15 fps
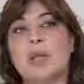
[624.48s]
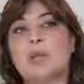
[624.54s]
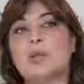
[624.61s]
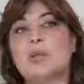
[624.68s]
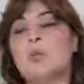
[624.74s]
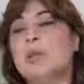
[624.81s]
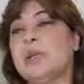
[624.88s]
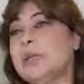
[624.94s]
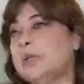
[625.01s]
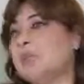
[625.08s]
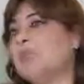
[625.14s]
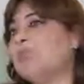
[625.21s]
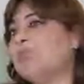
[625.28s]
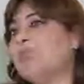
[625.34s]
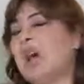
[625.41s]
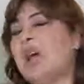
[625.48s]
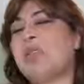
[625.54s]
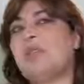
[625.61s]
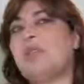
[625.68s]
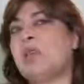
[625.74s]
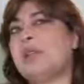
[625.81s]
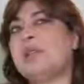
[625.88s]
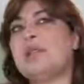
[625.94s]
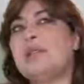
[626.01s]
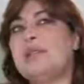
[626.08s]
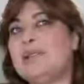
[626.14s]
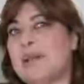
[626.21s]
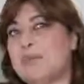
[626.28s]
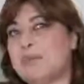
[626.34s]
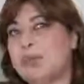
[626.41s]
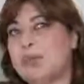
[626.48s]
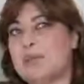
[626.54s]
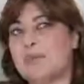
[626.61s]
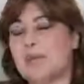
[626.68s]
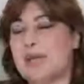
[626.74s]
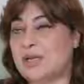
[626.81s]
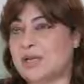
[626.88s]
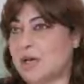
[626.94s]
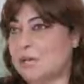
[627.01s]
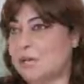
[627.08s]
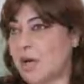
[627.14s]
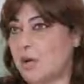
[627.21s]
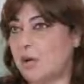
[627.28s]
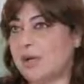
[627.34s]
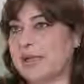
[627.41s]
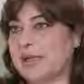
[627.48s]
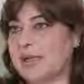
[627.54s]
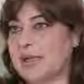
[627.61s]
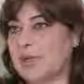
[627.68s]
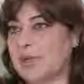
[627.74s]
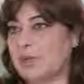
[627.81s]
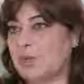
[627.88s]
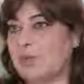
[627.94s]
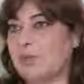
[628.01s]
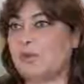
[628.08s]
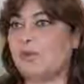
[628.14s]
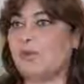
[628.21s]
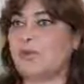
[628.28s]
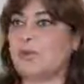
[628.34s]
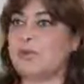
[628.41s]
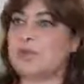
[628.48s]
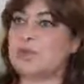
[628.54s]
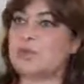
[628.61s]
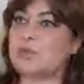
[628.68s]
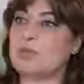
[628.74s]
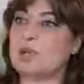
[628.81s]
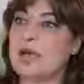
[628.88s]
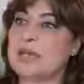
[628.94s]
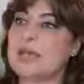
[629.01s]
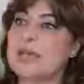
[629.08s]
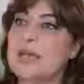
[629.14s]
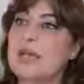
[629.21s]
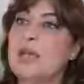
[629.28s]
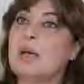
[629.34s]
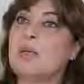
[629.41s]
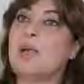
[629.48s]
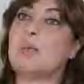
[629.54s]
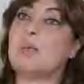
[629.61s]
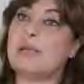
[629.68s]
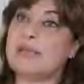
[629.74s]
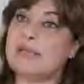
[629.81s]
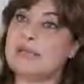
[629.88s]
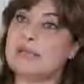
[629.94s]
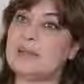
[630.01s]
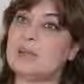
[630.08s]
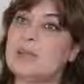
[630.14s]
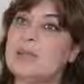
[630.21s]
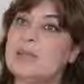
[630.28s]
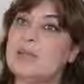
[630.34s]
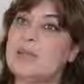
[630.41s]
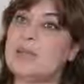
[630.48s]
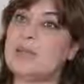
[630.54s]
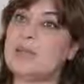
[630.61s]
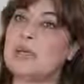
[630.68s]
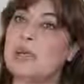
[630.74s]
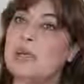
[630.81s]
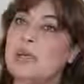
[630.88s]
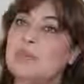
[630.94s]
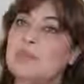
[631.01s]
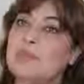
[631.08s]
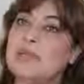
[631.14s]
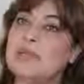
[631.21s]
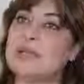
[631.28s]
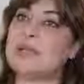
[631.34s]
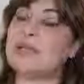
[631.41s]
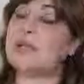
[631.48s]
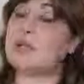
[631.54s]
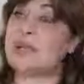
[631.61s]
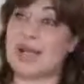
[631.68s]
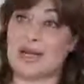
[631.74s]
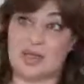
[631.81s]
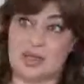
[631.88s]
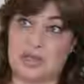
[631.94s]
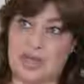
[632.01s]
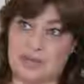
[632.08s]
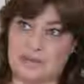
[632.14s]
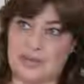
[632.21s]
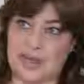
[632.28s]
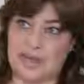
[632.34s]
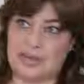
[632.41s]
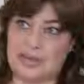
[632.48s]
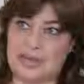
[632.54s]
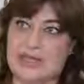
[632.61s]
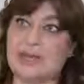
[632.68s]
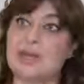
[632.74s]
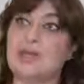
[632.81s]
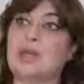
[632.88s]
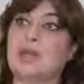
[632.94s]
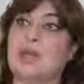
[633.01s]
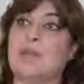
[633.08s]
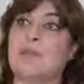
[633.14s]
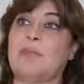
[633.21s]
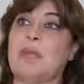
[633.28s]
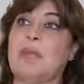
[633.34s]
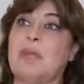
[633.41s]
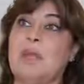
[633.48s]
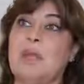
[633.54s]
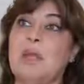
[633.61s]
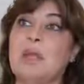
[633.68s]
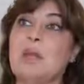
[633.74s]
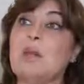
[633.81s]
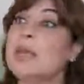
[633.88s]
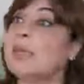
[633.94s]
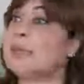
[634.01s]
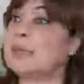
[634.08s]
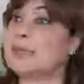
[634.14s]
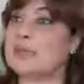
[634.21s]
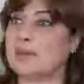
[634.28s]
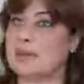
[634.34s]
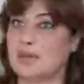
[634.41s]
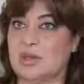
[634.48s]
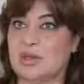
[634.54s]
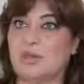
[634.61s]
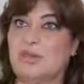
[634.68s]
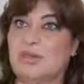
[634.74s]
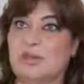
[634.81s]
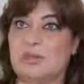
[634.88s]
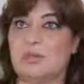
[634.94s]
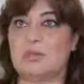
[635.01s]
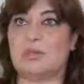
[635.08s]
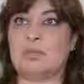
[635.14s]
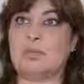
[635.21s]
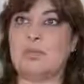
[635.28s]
So we did, I think, what in WWHI, my organization, Women for Women's Human Rights, what we did was we did an international campaign, signature campaign, collecting signatures from